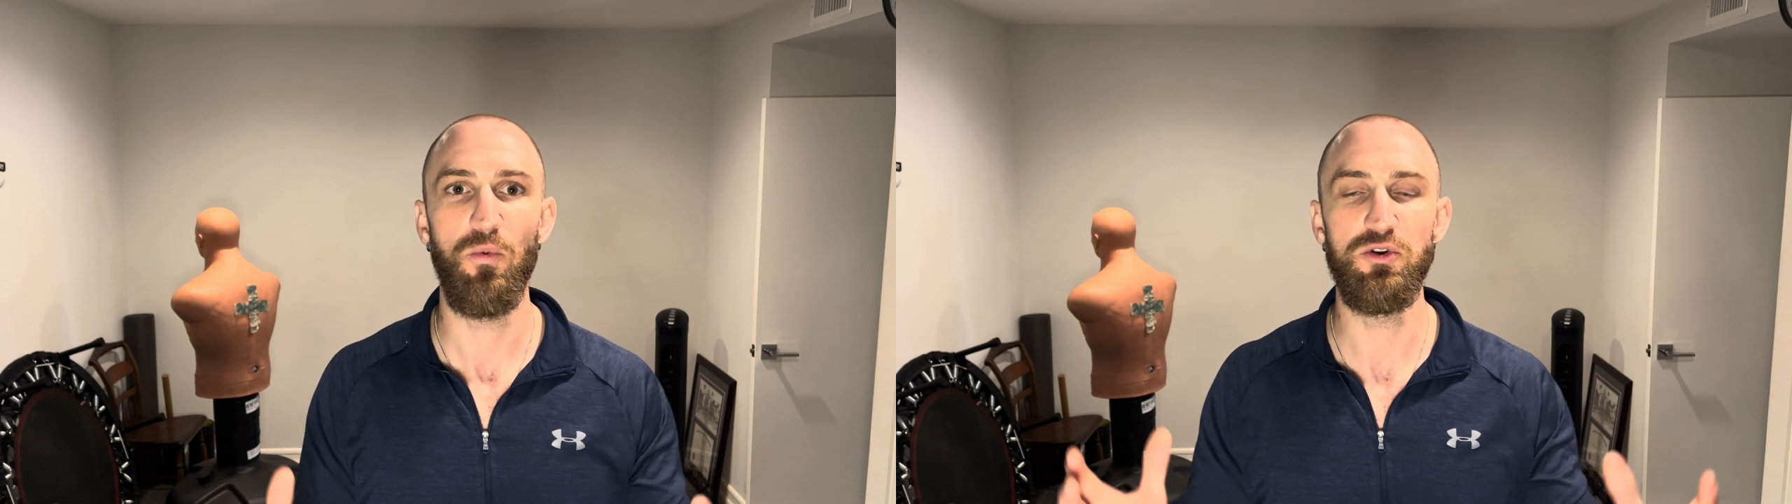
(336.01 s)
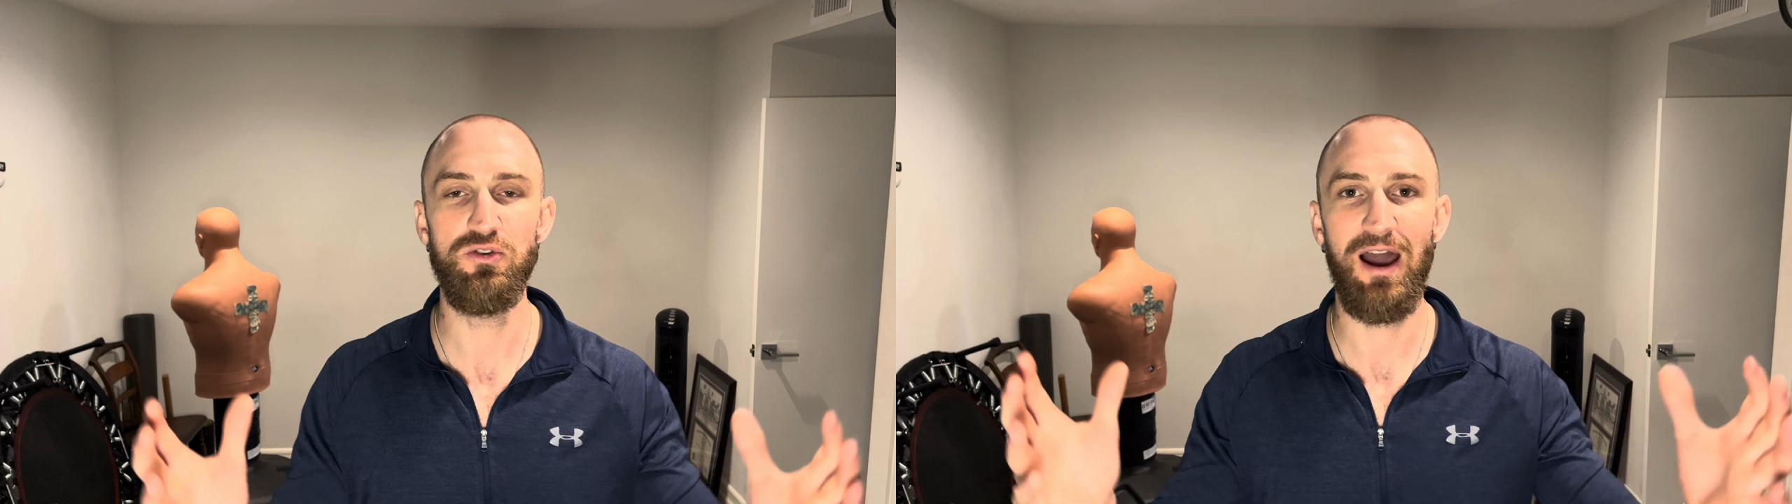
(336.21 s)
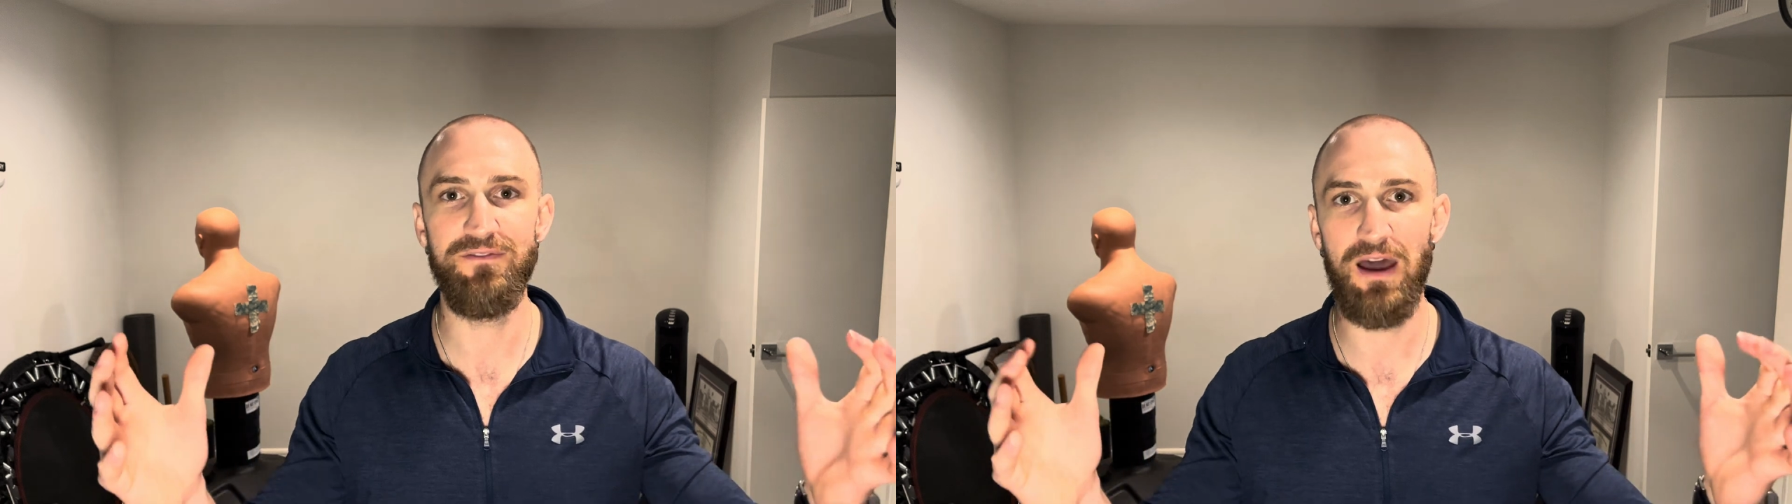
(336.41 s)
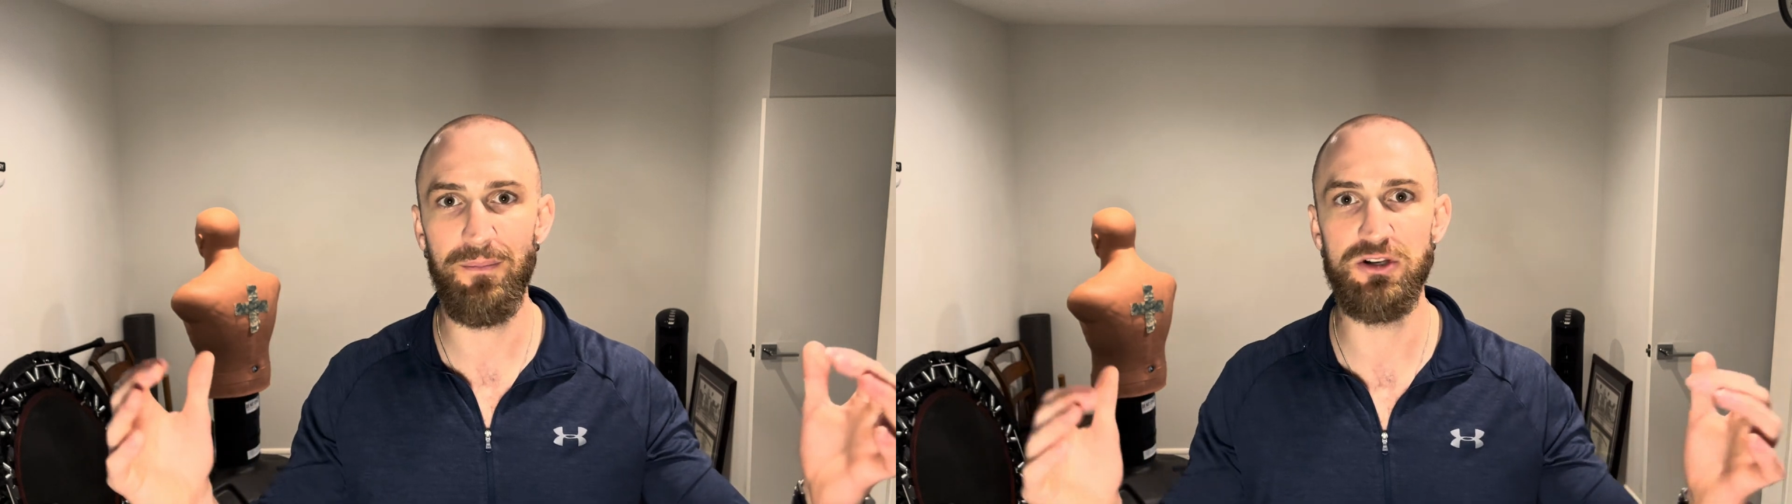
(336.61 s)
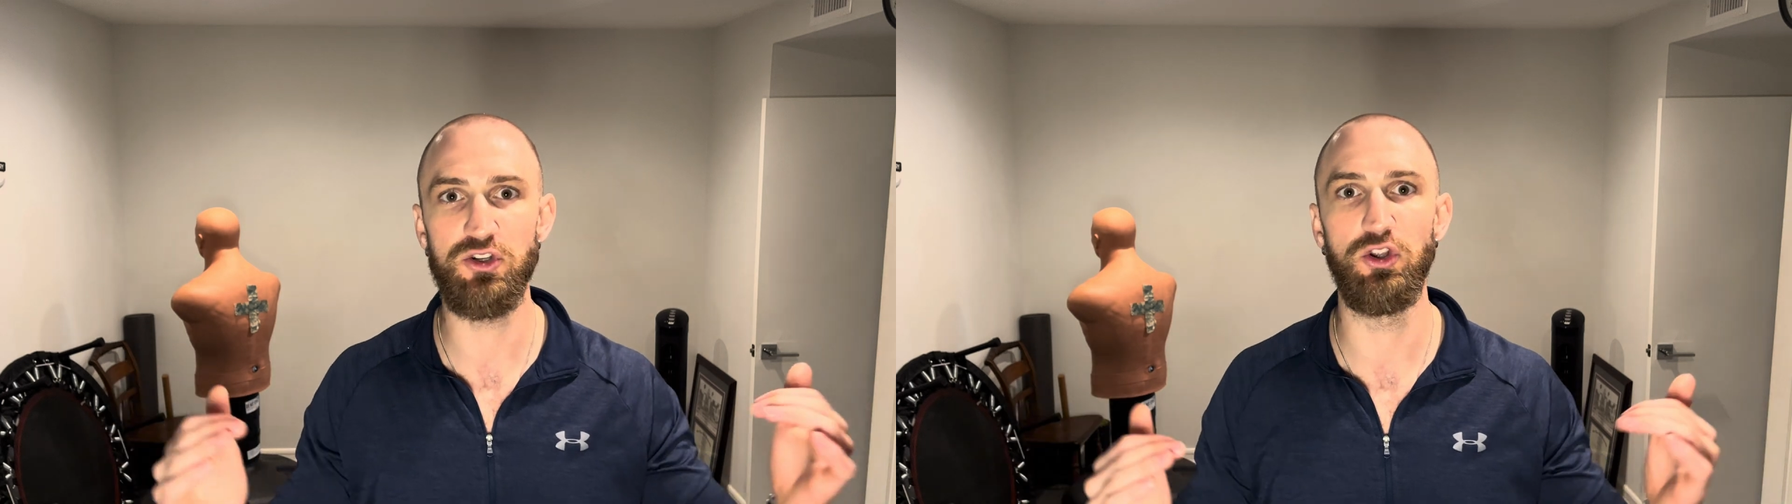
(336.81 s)
When you have that
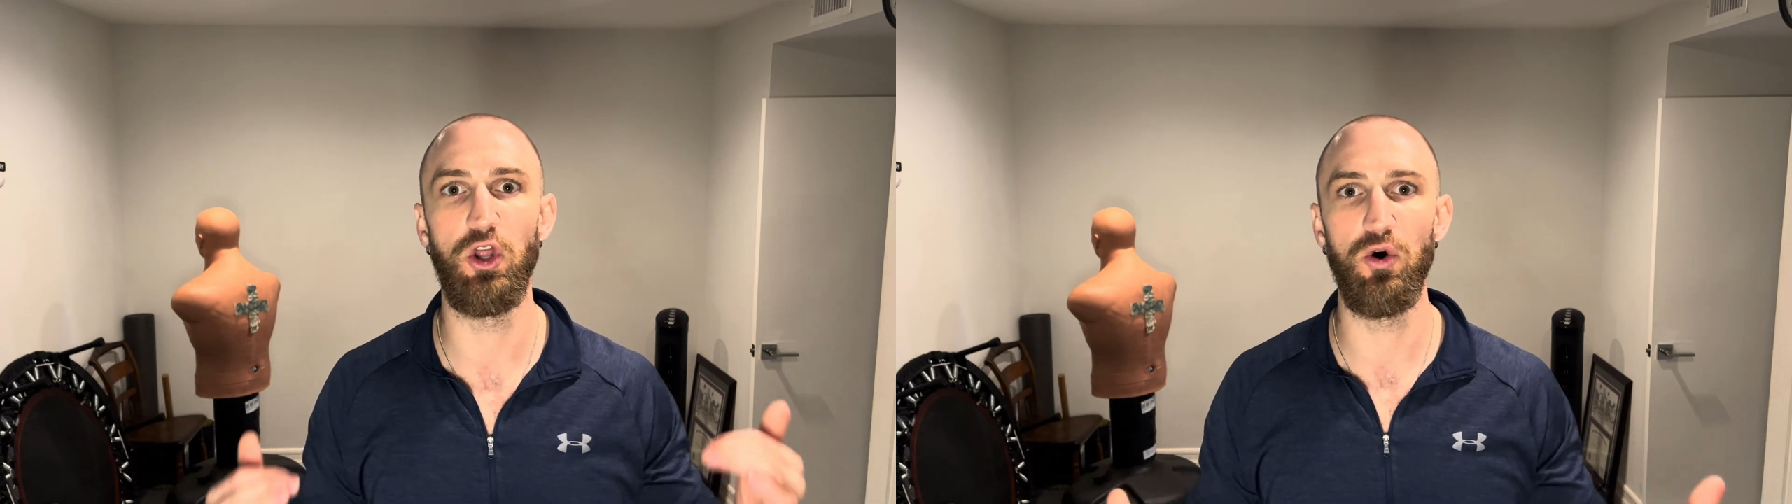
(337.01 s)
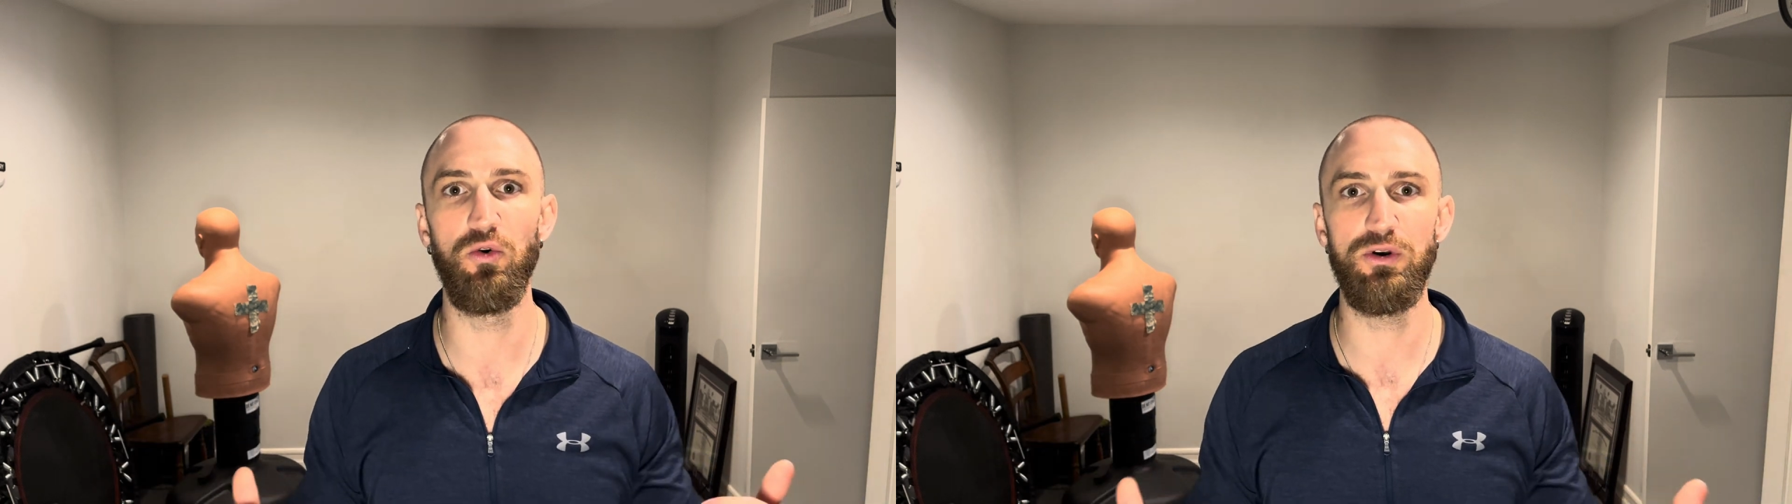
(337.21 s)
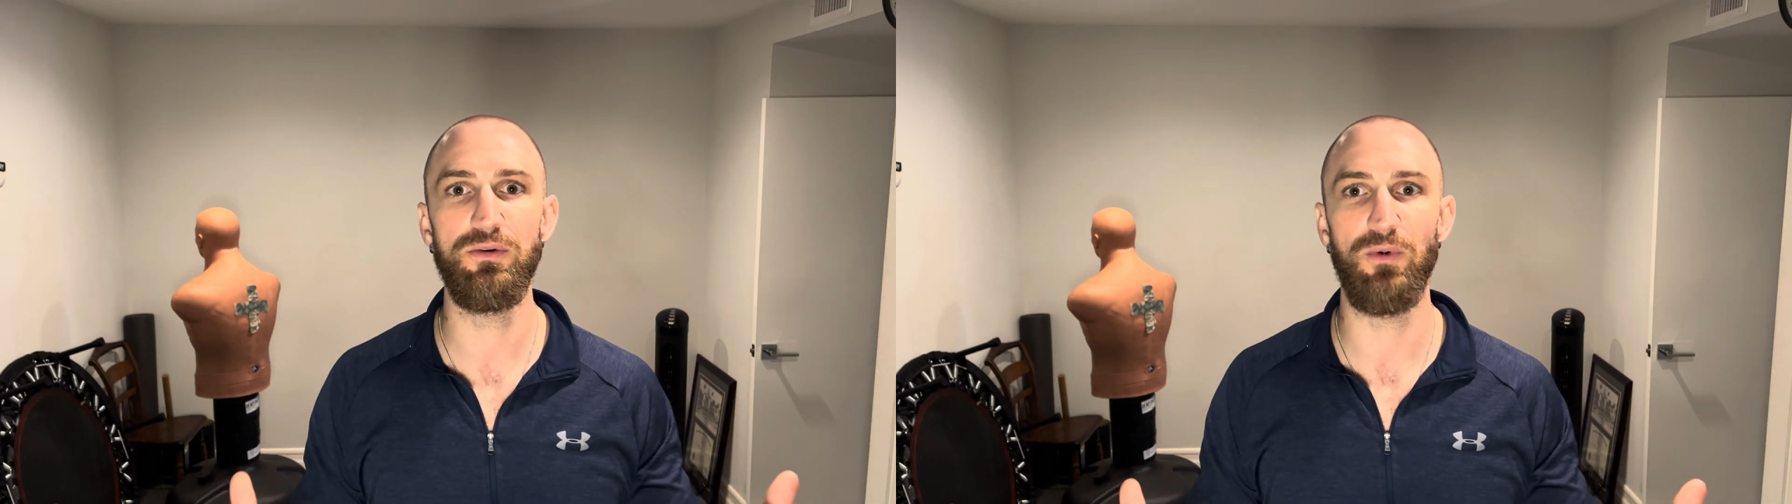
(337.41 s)
much load,